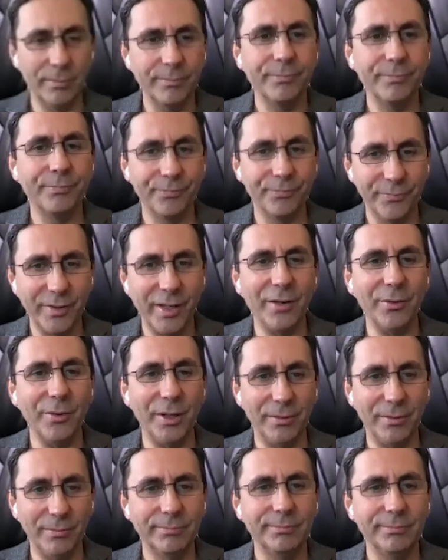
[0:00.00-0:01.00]
Right? Like,
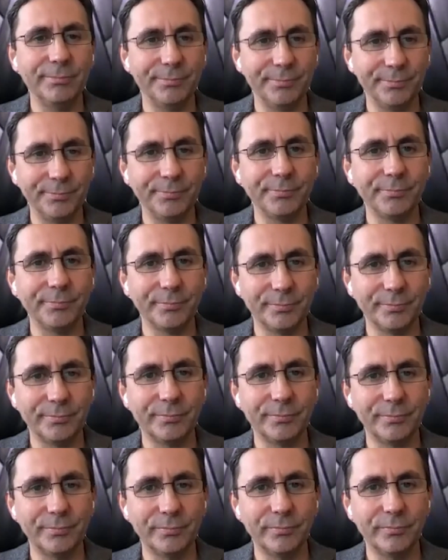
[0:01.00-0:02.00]
the
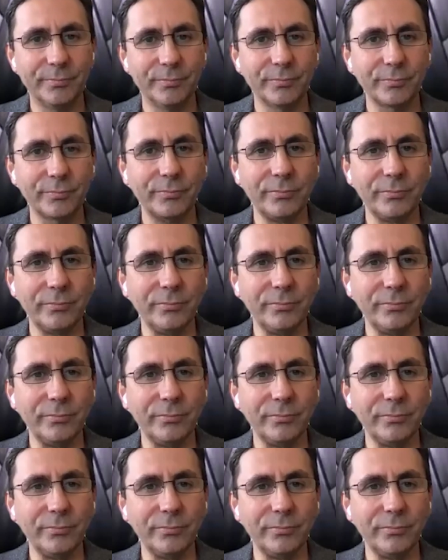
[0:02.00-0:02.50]
iPhone reached 1